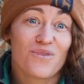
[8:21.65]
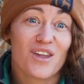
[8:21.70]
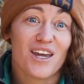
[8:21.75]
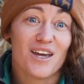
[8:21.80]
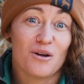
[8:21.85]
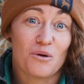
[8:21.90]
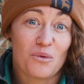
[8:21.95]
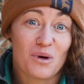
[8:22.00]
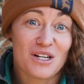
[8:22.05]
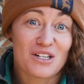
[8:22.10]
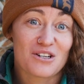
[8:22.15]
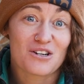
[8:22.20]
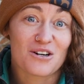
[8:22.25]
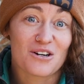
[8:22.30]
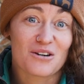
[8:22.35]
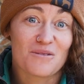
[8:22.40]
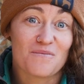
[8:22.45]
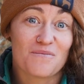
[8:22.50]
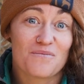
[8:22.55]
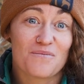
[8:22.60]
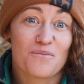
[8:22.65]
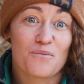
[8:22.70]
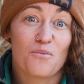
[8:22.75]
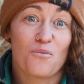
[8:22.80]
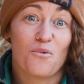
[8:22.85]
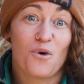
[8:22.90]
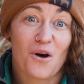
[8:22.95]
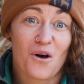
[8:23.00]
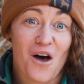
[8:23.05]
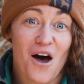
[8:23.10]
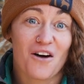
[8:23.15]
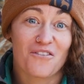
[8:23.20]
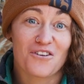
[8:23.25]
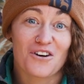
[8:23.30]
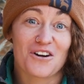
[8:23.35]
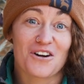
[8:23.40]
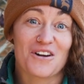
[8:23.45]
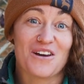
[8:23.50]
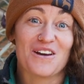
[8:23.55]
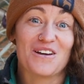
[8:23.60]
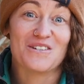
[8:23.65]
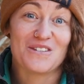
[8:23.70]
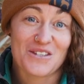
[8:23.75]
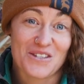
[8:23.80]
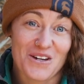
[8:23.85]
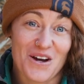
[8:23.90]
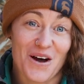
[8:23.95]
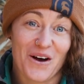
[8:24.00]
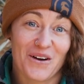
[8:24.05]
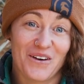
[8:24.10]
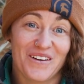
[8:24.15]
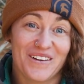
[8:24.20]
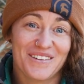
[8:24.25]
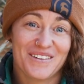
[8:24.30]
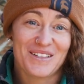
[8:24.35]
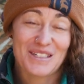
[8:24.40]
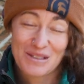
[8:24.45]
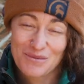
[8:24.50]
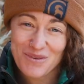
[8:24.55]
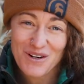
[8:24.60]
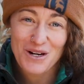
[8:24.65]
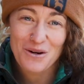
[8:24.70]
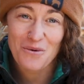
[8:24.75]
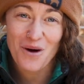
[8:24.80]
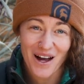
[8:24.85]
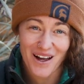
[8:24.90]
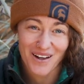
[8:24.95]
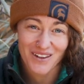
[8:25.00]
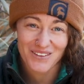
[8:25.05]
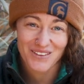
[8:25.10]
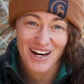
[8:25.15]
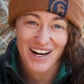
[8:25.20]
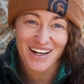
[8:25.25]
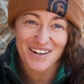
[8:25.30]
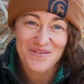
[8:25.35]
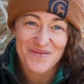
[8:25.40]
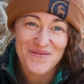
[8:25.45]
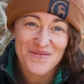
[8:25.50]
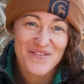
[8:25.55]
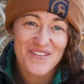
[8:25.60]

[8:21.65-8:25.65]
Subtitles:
in winter while covered in snow. It's pretty wild, right?